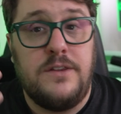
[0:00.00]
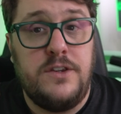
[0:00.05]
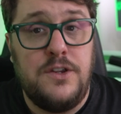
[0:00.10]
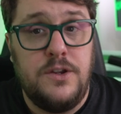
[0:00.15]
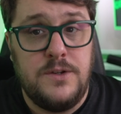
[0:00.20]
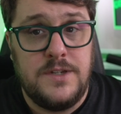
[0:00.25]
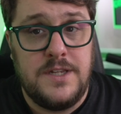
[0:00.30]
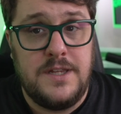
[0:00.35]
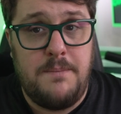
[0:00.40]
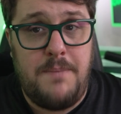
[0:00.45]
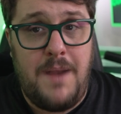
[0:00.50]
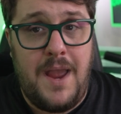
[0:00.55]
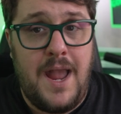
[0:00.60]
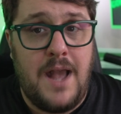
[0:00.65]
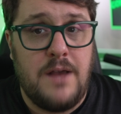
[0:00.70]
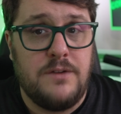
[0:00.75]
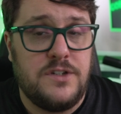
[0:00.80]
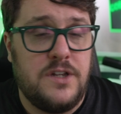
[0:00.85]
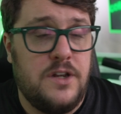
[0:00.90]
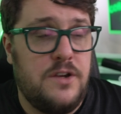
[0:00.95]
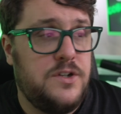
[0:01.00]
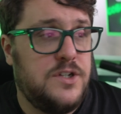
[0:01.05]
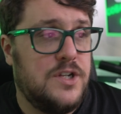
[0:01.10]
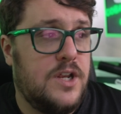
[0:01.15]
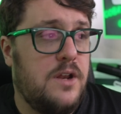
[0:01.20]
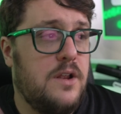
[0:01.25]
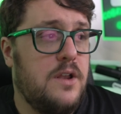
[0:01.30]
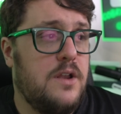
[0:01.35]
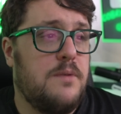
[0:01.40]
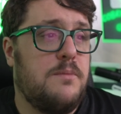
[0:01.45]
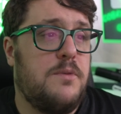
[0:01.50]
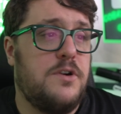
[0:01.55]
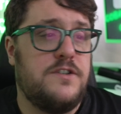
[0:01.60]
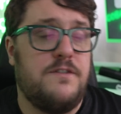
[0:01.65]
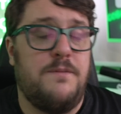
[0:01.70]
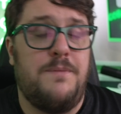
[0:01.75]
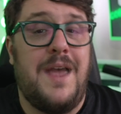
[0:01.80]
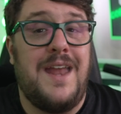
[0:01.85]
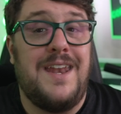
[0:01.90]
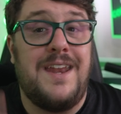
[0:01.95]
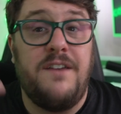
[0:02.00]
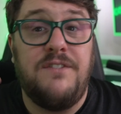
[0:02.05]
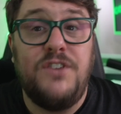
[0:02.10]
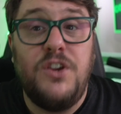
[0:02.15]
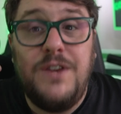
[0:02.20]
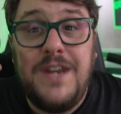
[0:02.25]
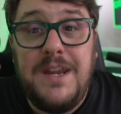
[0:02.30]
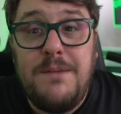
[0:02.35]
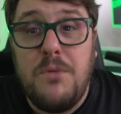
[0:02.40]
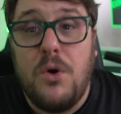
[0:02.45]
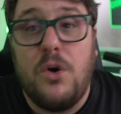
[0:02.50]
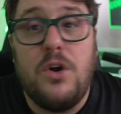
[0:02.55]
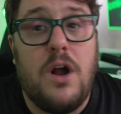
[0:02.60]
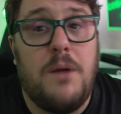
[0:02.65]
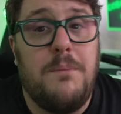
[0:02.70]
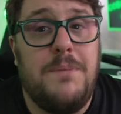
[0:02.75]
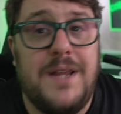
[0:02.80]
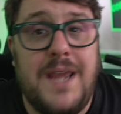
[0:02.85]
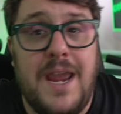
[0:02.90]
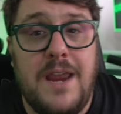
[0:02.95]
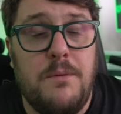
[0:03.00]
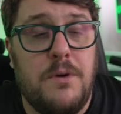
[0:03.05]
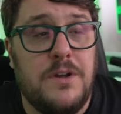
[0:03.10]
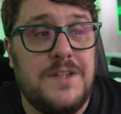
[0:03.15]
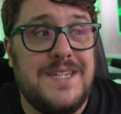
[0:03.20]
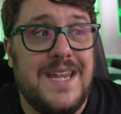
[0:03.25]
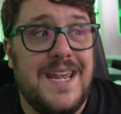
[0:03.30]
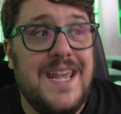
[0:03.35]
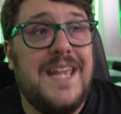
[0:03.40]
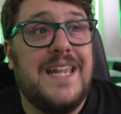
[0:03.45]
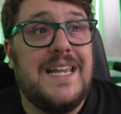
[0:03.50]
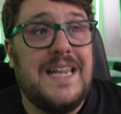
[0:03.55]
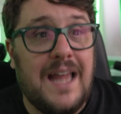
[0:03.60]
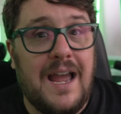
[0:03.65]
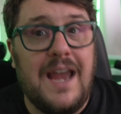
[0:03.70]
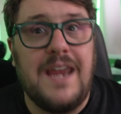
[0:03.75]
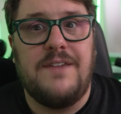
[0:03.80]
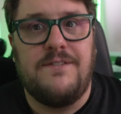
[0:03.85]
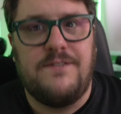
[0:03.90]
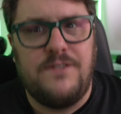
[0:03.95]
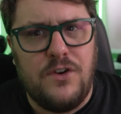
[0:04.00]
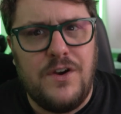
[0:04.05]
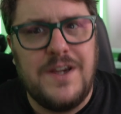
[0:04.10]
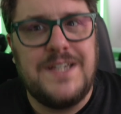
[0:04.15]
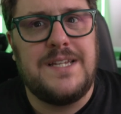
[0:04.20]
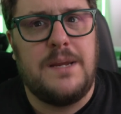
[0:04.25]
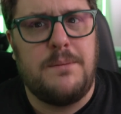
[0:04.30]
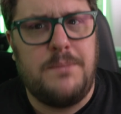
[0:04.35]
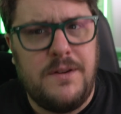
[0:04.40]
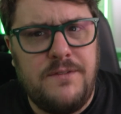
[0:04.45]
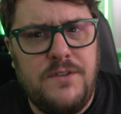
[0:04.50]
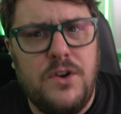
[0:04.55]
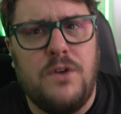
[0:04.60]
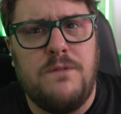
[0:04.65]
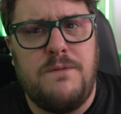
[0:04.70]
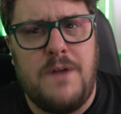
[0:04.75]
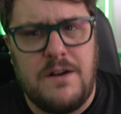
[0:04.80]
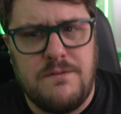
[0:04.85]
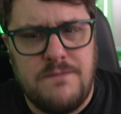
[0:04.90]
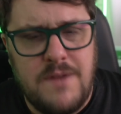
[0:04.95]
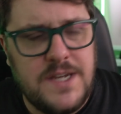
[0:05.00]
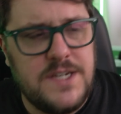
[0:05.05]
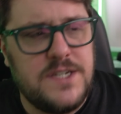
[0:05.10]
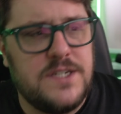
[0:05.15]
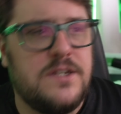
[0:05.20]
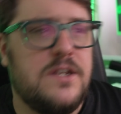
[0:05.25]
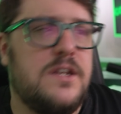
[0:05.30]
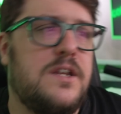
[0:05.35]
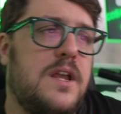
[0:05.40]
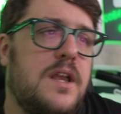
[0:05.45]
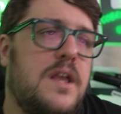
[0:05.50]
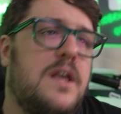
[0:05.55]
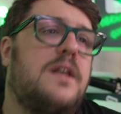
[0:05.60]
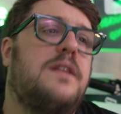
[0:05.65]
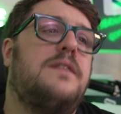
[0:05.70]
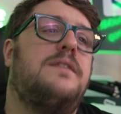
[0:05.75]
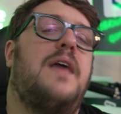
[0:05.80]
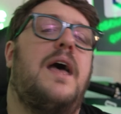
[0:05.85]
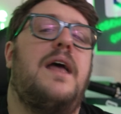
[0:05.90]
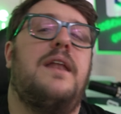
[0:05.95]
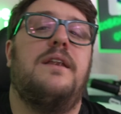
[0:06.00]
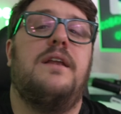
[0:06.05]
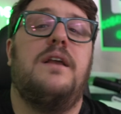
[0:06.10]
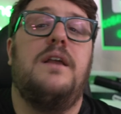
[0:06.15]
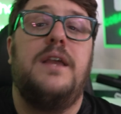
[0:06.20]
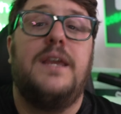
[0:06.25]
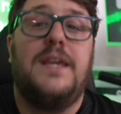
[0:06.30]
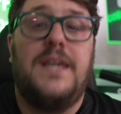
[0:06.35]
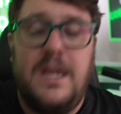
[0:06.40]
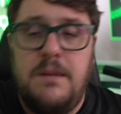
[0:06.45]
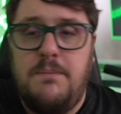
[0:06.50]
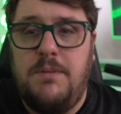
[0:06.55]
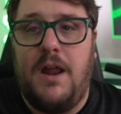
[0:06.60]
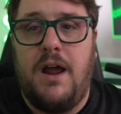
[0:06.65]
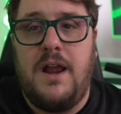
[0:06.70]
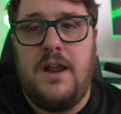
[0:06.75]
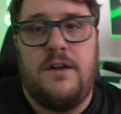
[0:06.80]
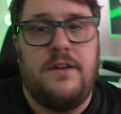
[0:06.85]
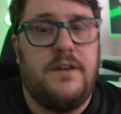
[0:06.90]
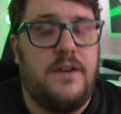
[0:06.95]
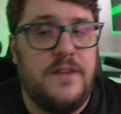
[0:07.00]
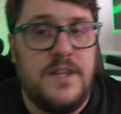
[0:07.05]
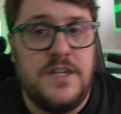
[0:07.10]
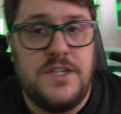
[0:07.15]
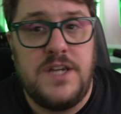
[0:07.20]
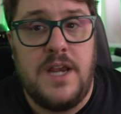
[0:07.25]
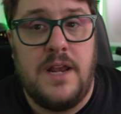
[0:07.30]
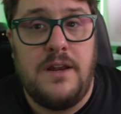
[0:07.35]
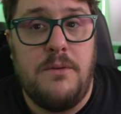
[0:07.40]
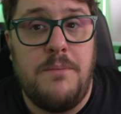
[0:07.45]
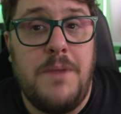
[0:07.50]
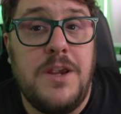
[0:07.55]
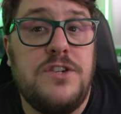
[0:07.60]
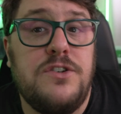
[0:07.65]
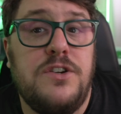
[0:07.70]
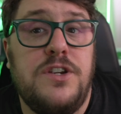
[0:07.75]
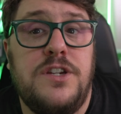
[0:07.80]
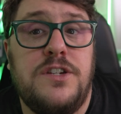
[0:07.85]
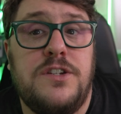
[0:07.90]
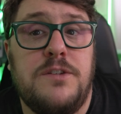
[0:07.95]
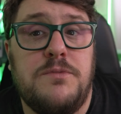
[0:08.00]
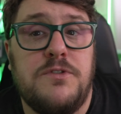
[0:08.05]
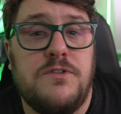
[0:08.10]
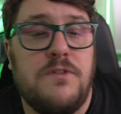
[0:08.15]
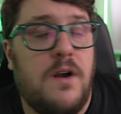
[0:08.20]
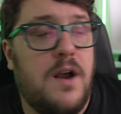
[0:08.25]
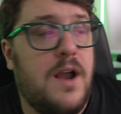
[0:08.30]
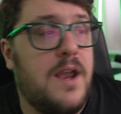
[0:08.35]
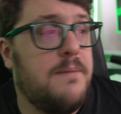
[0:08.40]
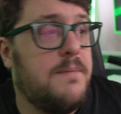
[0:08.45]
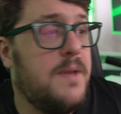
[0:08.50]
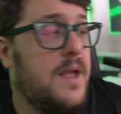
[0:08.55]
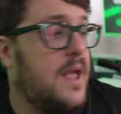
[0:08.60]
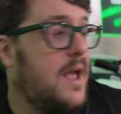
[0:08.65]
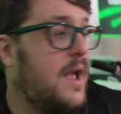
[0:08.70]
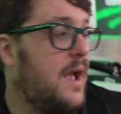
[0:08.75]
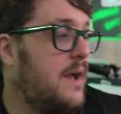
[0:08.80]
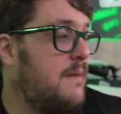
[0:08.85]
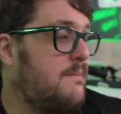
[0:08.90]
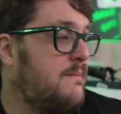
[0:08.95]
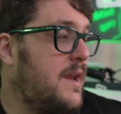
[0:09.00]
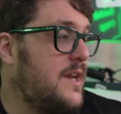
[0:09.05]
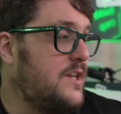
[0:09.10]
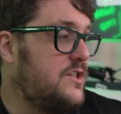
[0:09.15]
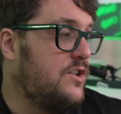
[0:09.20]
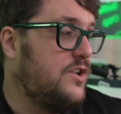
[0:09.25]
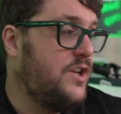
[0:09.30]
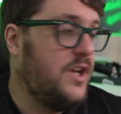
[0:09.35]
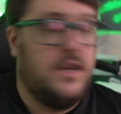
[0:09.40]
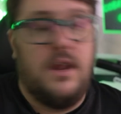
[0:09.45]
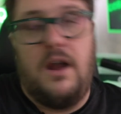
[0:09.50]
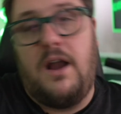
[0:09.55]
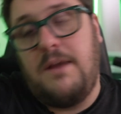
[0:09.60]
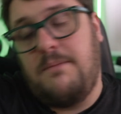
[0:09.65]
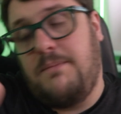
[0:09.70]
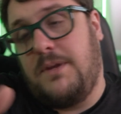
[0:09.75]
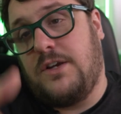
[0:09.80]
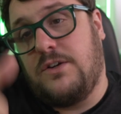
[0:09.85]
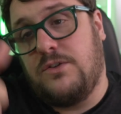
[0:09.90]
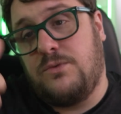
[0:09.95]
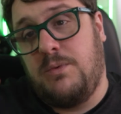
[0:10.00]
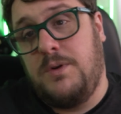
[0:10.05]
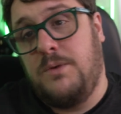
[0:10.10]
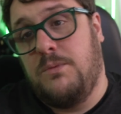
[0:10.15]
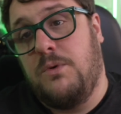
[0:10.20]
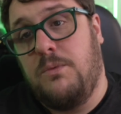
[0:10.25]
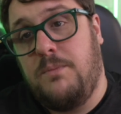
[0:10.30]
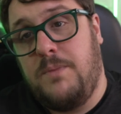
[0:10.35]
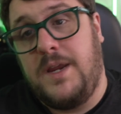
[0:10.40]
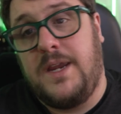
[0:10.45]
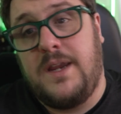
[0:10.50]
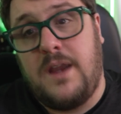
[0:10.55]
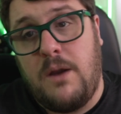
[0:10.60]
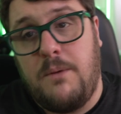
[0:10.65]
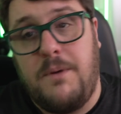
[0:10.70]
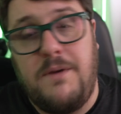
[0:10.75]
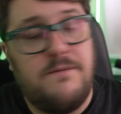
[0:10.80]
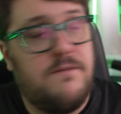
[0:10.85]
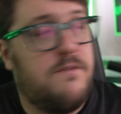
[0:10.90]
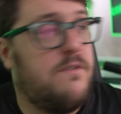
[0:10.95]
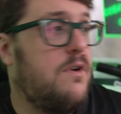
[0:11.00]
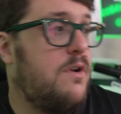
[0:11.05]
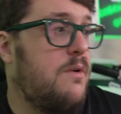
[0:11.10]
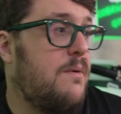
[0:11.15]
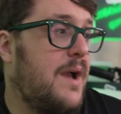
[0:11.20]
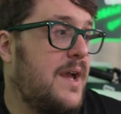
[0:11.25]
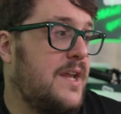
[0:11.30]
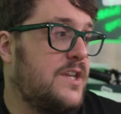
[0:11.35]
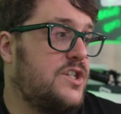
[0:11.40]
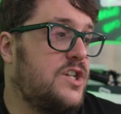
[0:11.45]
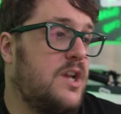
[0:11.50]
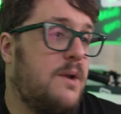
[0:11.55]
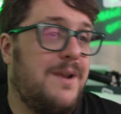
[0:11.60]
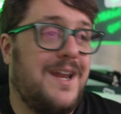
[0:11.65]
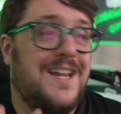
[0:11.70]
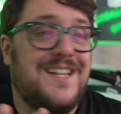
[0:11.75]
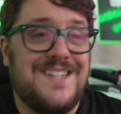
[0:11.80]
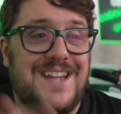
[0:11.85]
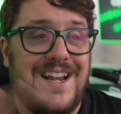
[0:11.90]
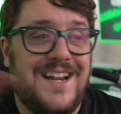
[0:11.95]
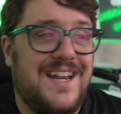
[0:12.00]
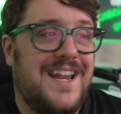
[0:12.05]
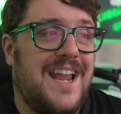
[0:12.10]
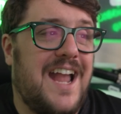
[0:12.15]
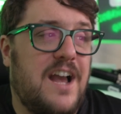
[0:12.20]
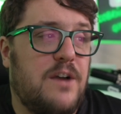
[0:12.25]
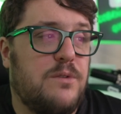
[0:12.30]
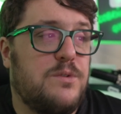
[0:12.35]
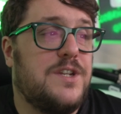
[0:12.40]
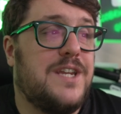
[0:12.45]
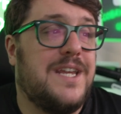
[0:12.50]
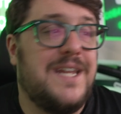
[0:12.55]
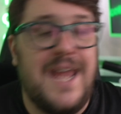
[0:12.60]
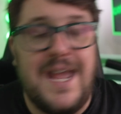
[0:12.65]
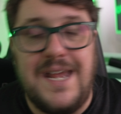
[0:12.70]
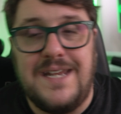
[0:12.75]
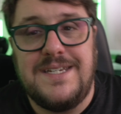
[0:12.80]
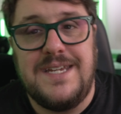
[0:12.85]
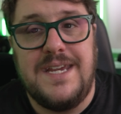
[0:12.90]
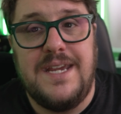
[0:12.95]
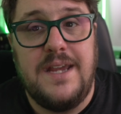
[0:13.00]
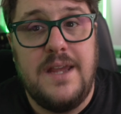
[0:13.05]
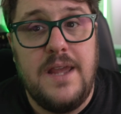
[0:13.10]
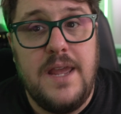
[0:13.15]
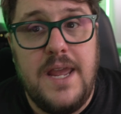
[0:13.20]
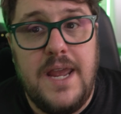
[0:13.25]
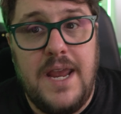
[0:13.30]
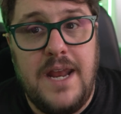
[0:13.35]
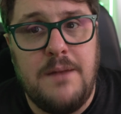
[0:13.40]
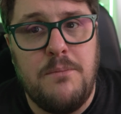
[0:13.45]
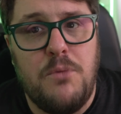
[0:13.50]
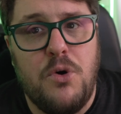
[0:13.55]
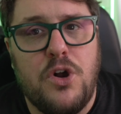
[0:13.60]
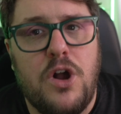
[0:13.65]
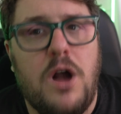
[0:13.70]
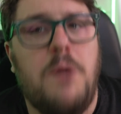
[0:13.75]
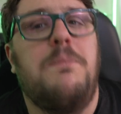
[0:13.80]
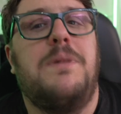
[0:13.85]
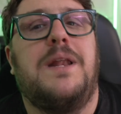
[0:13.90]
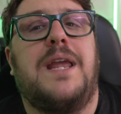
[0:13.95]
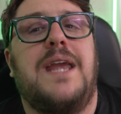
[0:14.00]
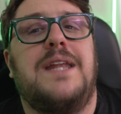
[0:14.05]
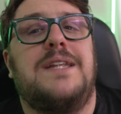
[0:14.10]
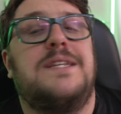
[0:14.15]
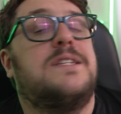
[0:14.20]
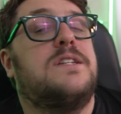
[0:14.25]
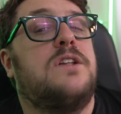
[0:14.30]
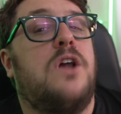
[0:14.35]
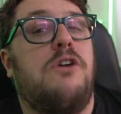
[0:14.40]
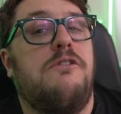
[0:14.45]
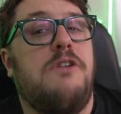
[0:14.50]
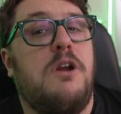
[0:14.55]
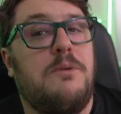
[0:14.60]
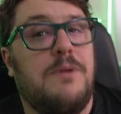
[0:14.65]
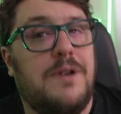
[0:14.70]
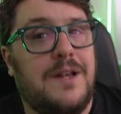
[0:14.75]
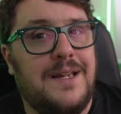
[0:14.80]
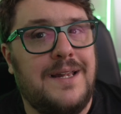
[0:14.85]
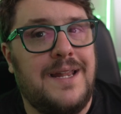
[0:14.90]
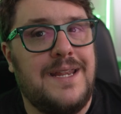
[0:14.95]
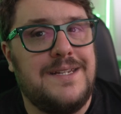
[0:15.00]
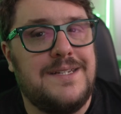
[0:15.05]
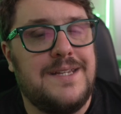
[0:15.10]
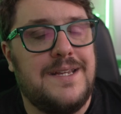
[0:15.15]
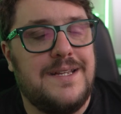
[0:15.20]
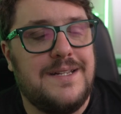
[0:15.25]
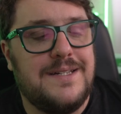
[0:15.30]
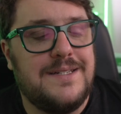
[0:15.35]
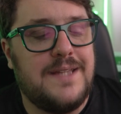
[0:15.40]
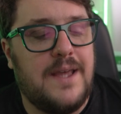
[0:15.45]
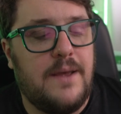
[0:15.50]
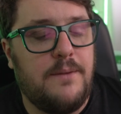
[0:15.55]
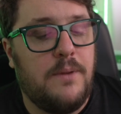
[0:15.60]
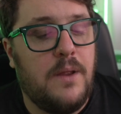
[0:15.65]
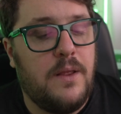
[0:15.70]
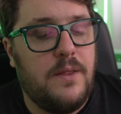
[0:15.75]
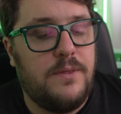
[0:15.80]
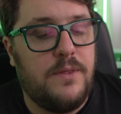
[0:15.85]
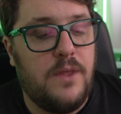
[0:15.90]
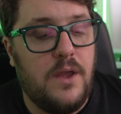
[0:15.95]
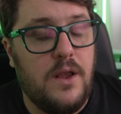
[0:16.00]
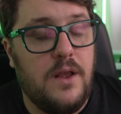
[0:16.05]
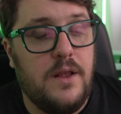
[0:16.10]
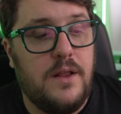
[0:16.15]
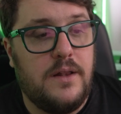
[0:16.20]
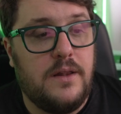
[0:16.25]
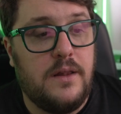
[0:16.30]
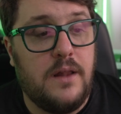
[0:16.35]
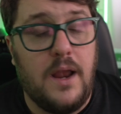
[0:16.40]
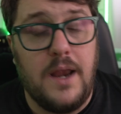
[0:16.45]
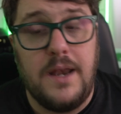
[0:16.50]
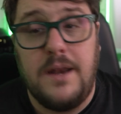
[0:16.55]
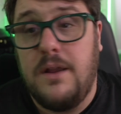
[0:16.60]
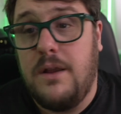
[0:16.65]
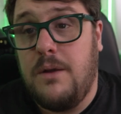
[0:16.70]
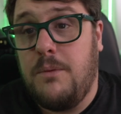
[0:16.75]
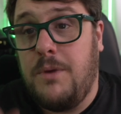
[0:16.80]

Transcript: Using the payout solution, push from there. Now, if you need more complicated ones, like, for example, example, if you're VAT registered, then keep an eye on, this channel. Make sure you subscribe and make sure you like because we will be going through and showing exactly how to connect it in a more complicated scenario later down the line.